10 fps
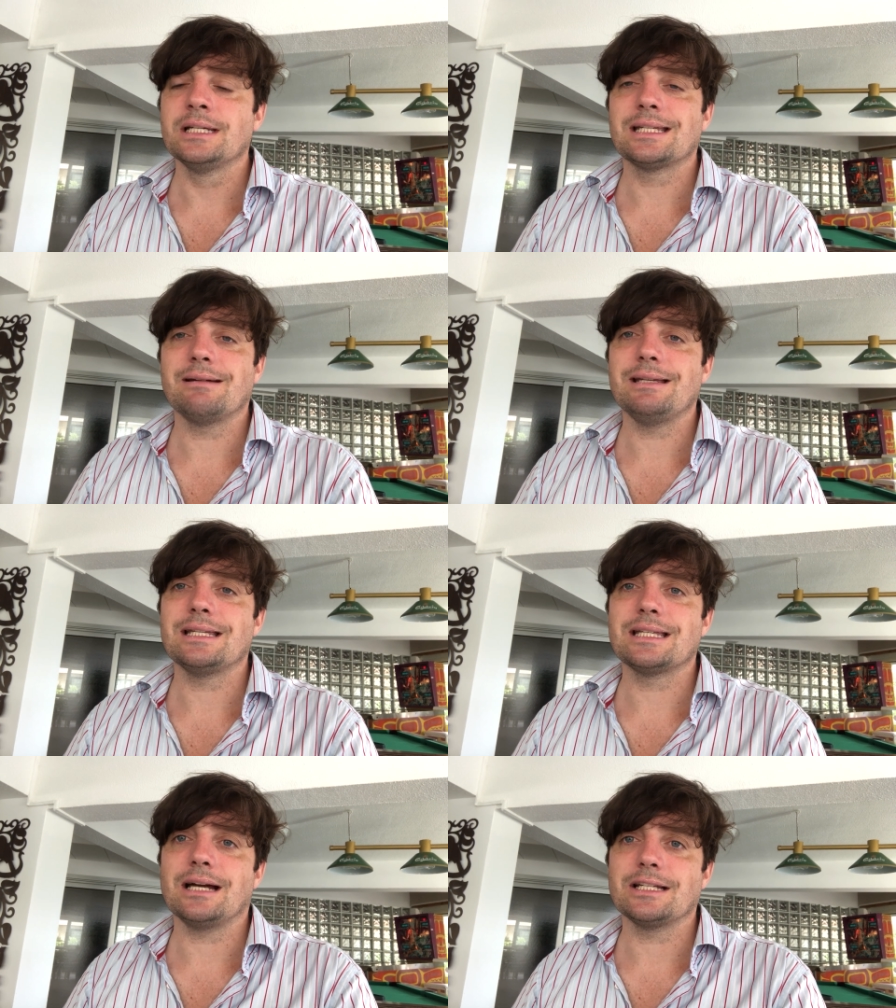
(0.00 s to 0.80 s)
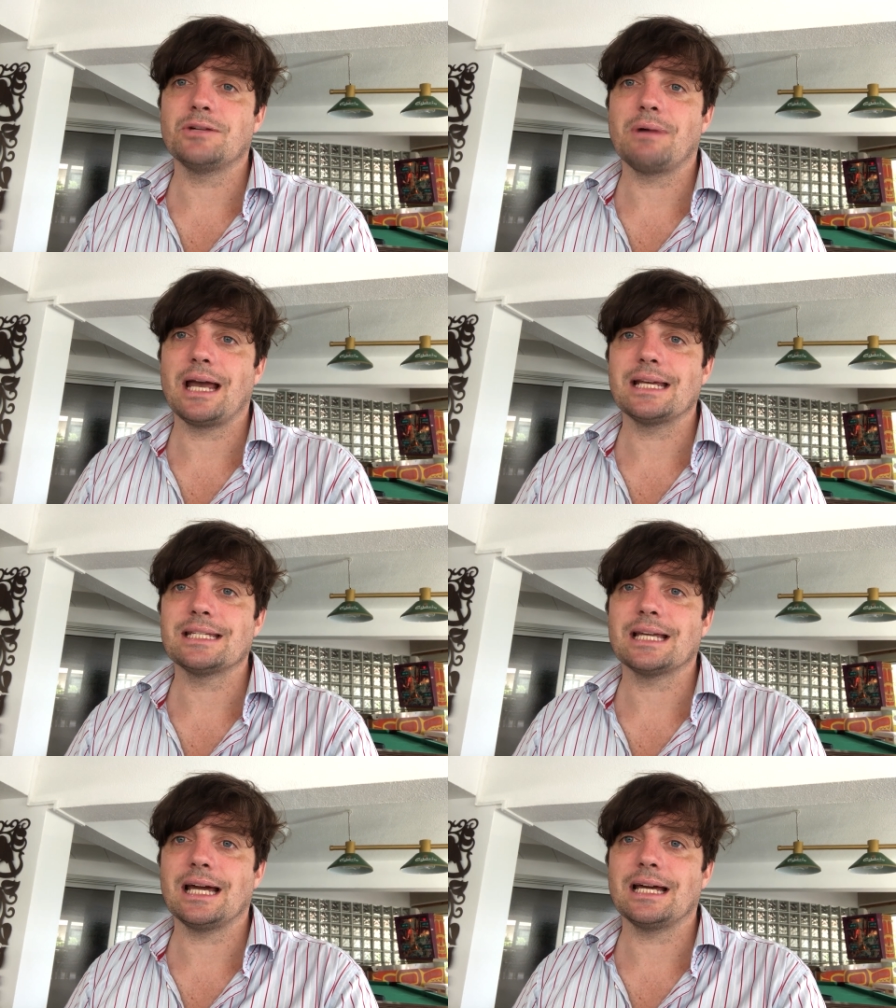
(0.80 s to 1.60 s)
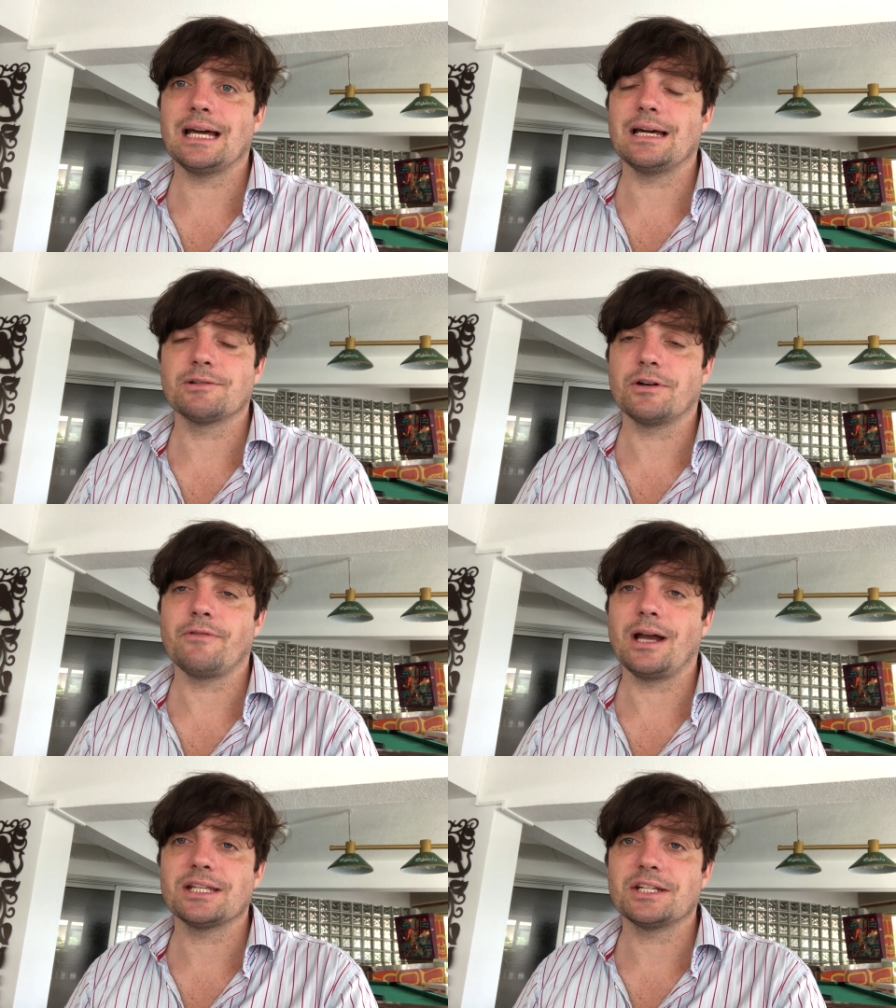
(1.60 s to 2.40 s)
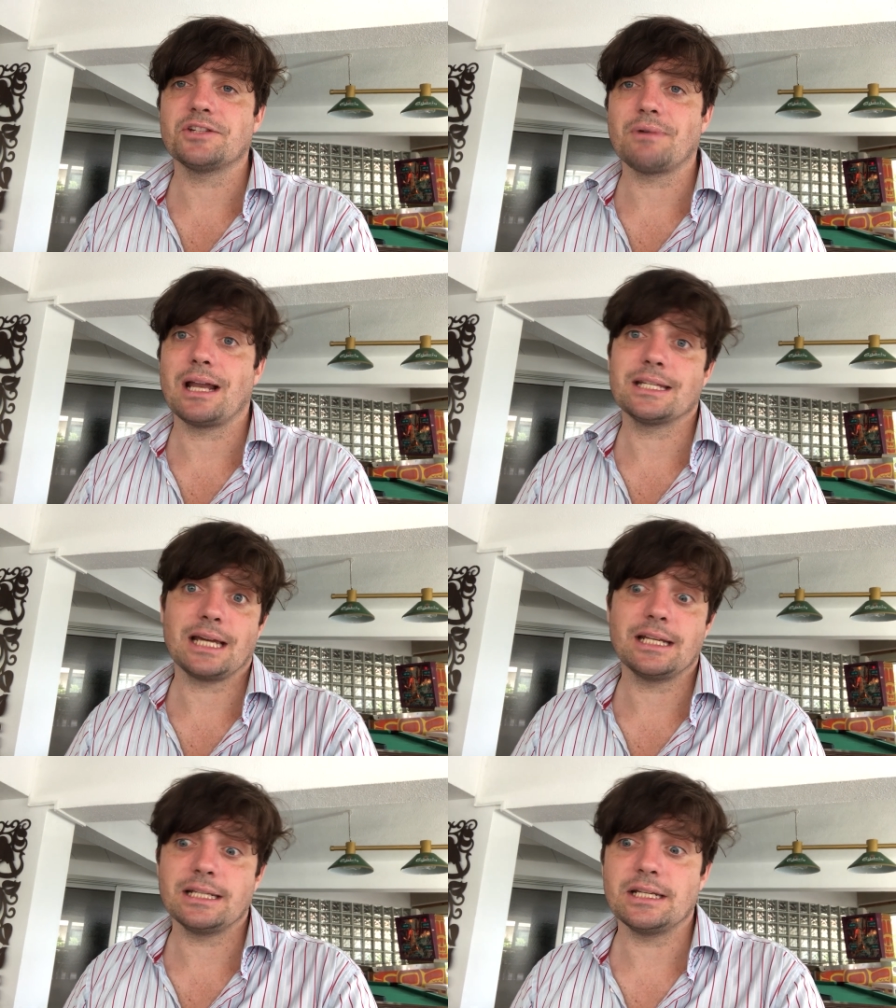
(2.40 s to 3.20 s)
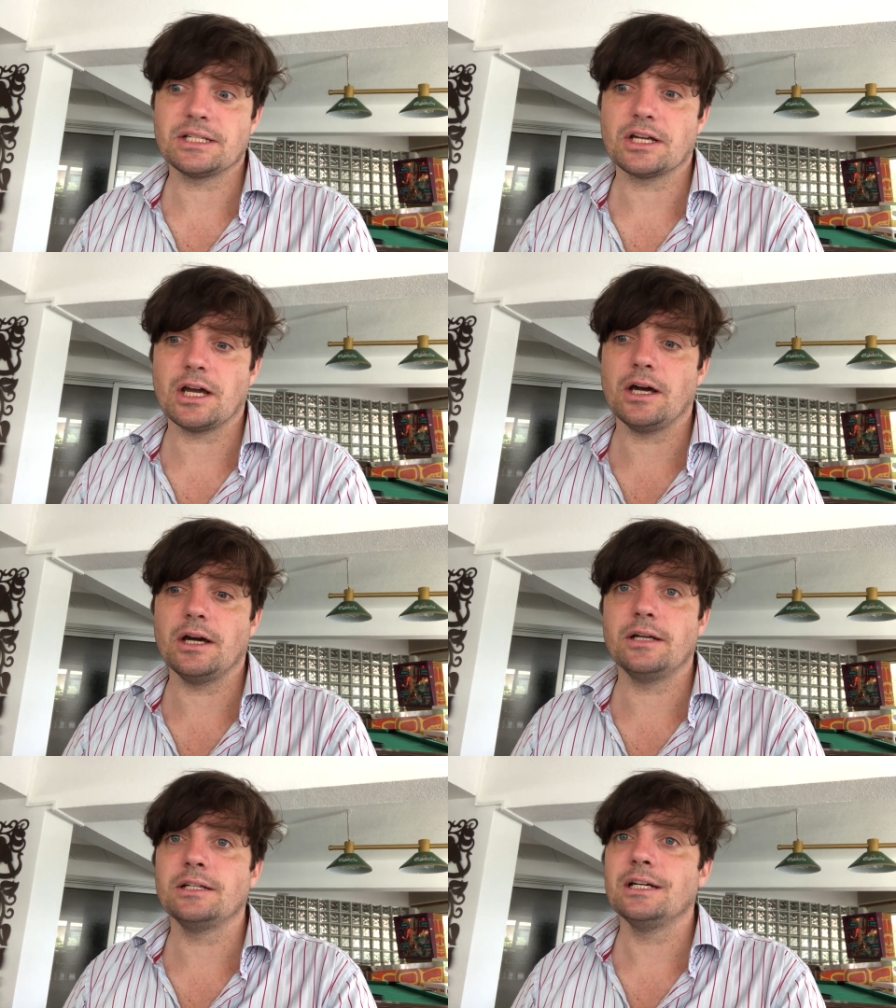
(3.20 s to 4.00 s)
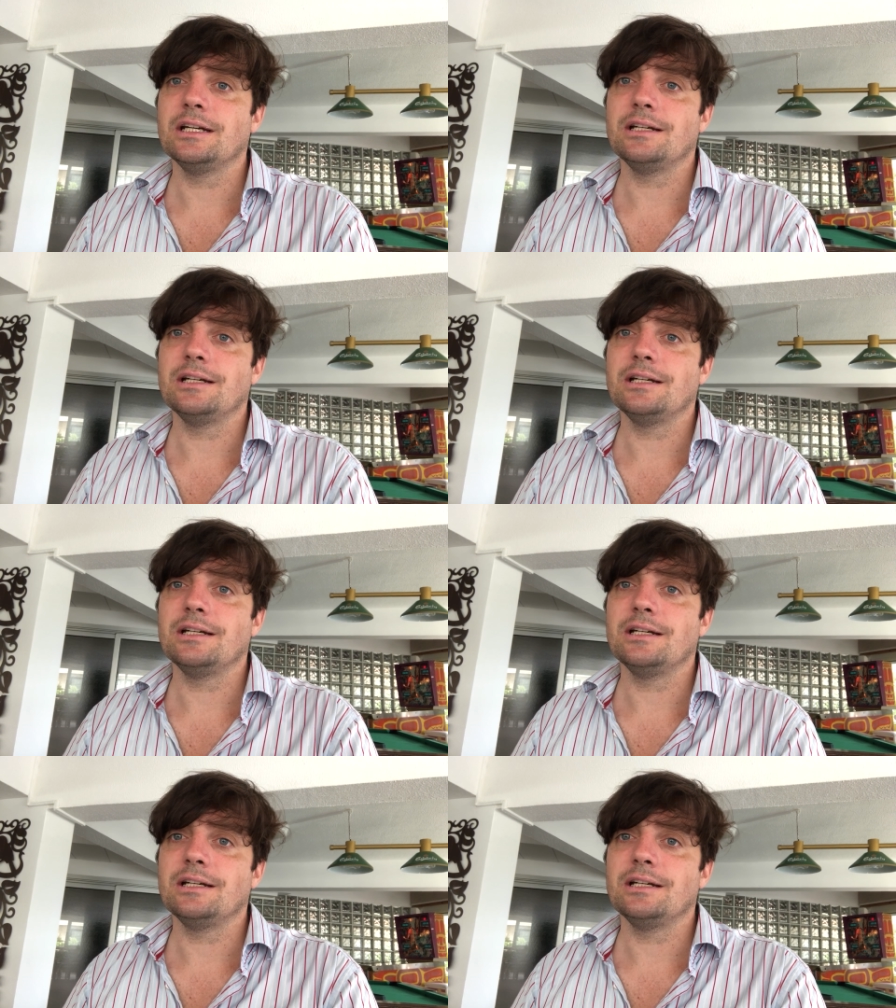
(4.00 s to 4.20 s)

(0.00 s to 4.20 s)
So he's incited rallies, uh, sort of violence at his rallies, and indeed it's occurred.